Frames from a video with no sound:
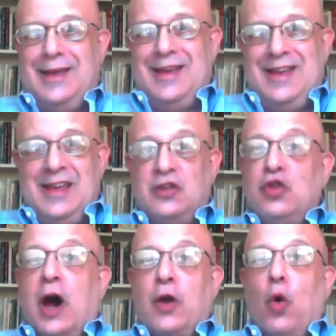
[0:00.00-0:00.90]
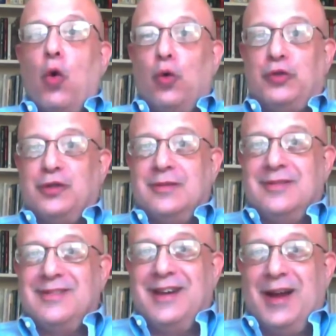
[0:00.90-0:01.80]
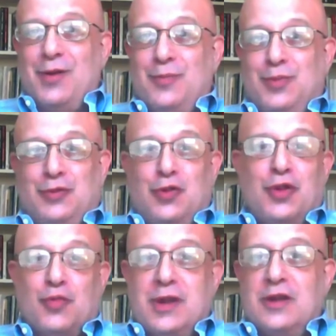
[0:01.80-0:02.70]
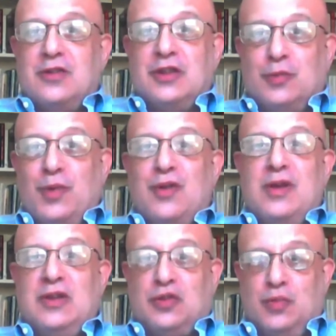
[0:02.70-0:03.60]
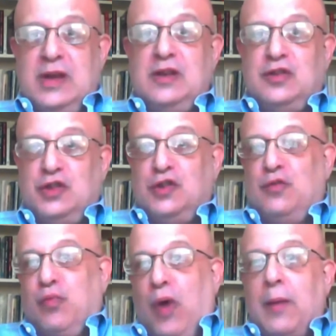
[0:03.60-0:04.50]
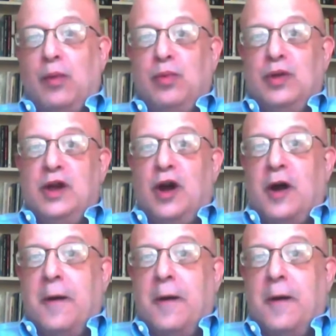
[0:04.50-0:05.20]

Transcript: is not old. I mean, 2 to 3 years experience means you probably are